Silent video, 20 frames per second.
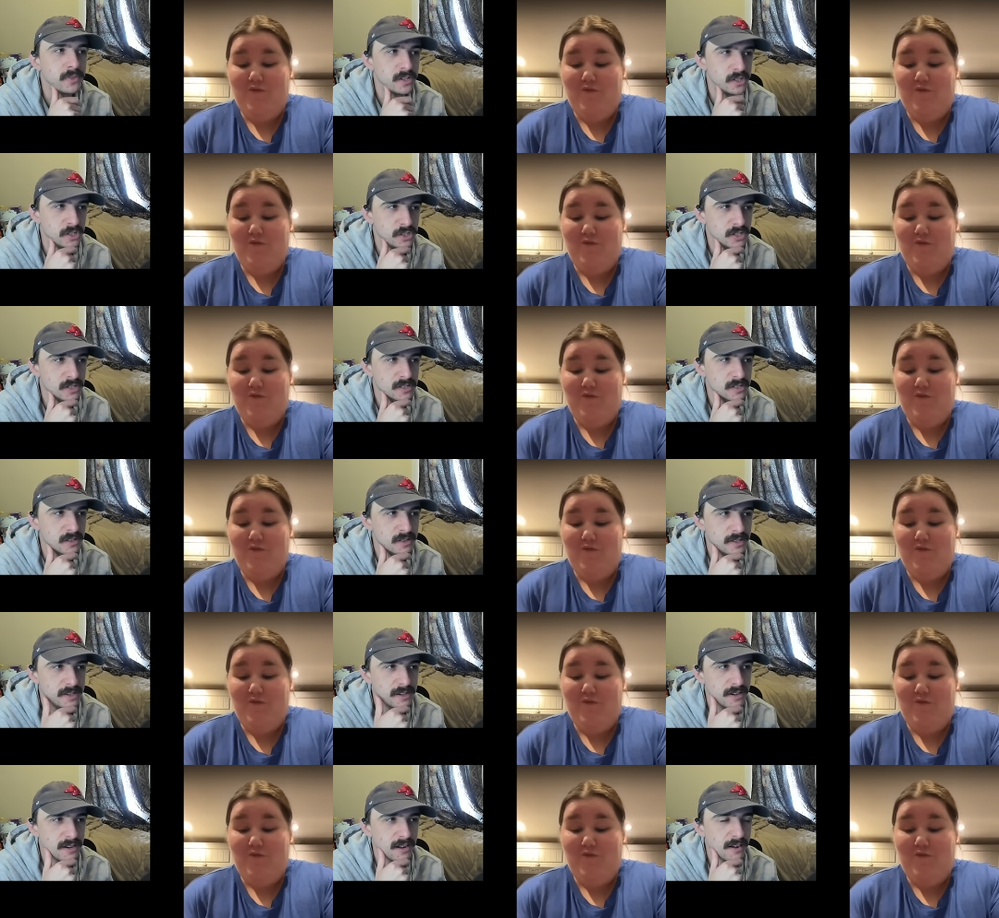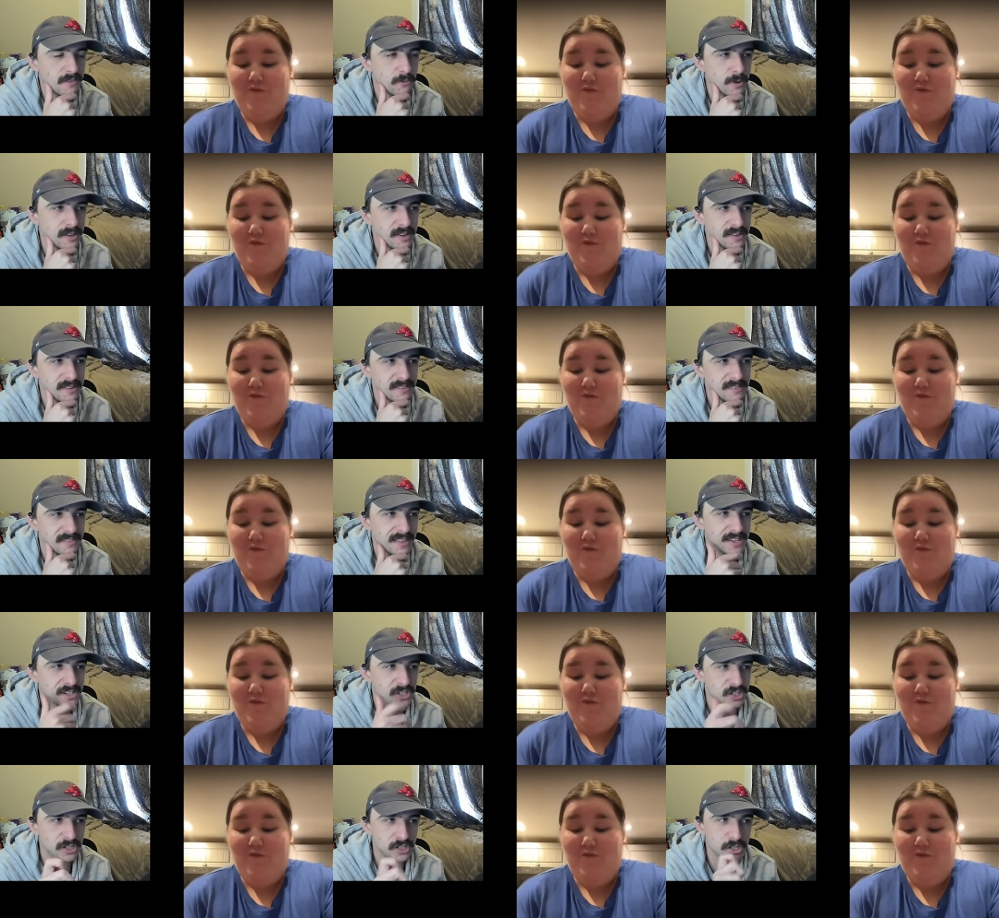Speaker 1: she just cleaned it off with.
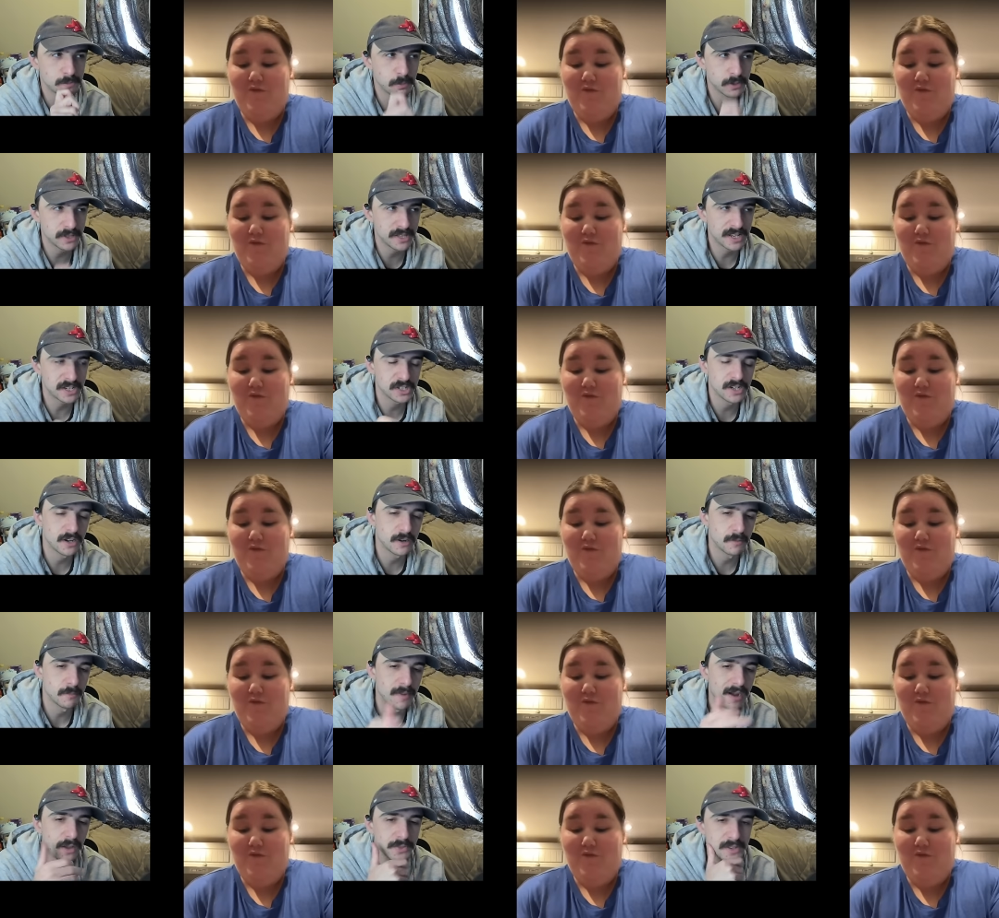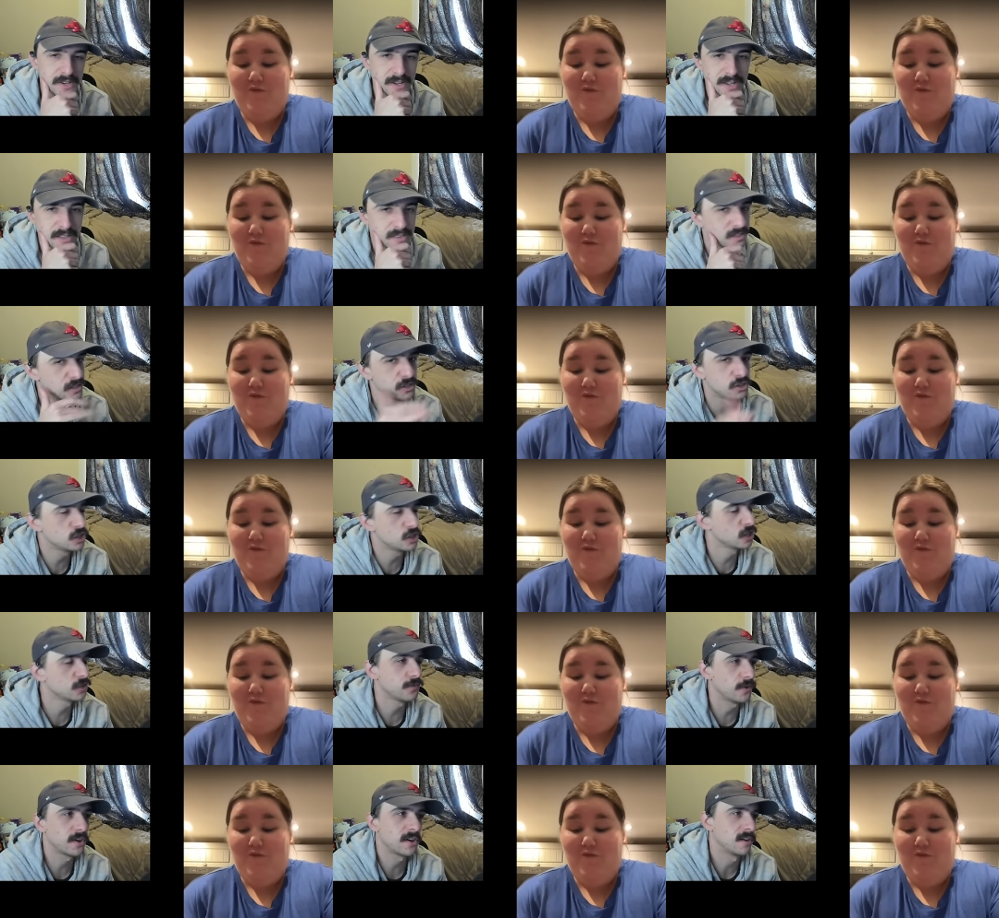Like she just put that shit in her mouth, and that, this is
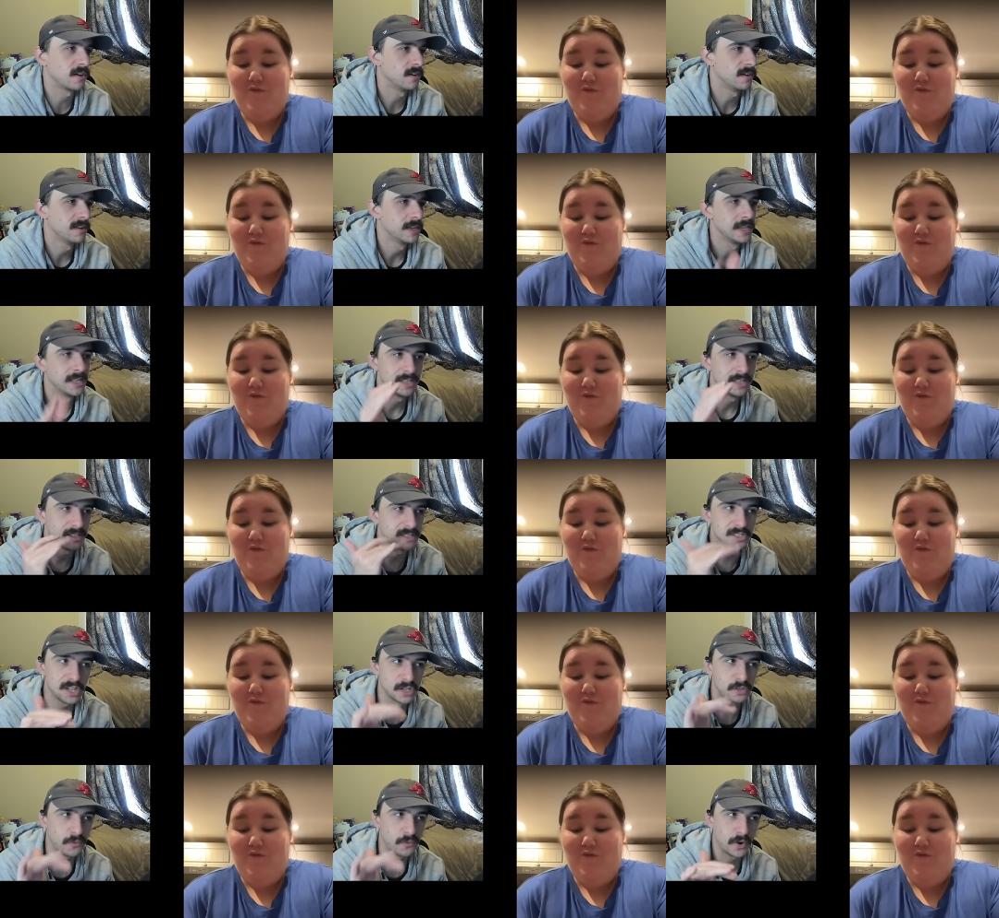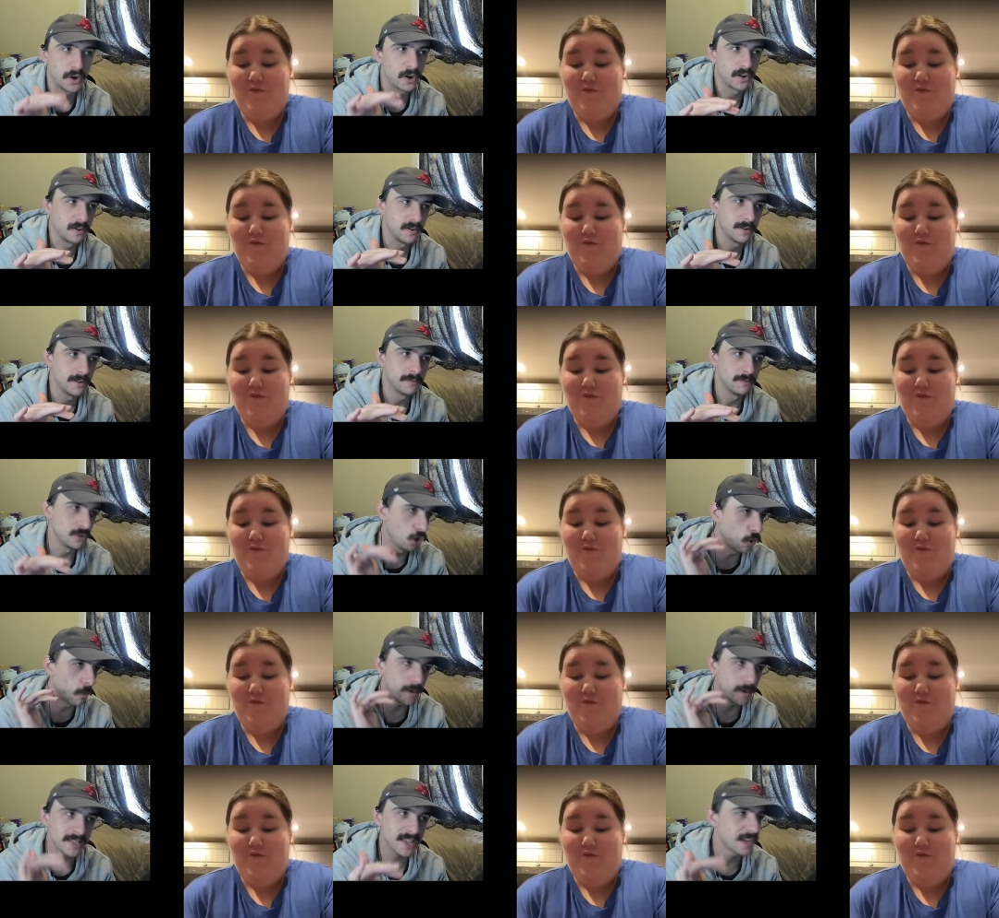just for her. This is just for her.
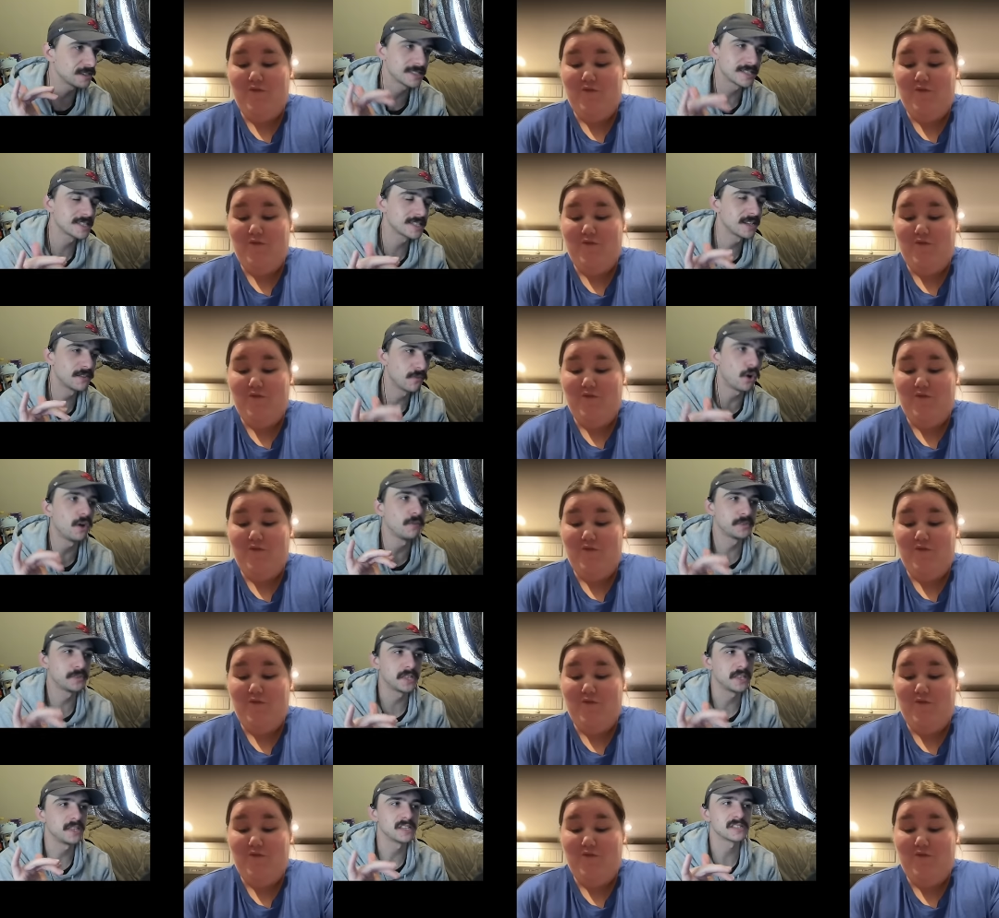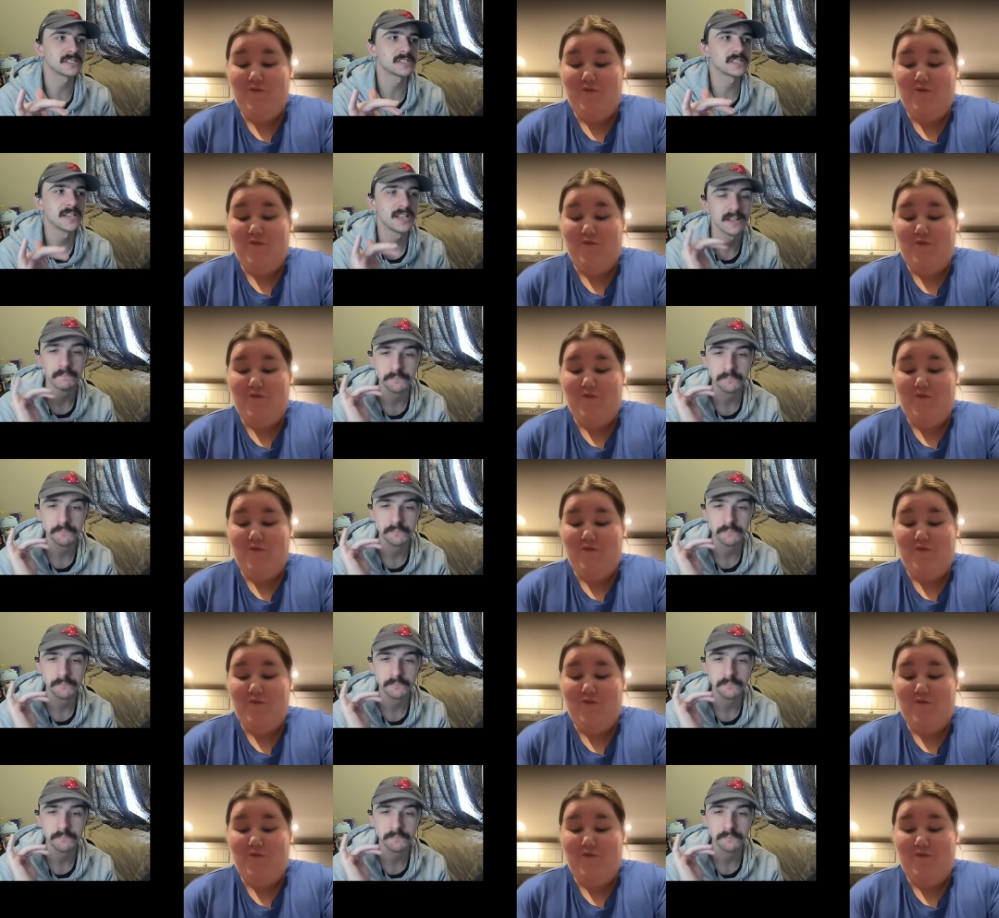Nobody else is involved in this.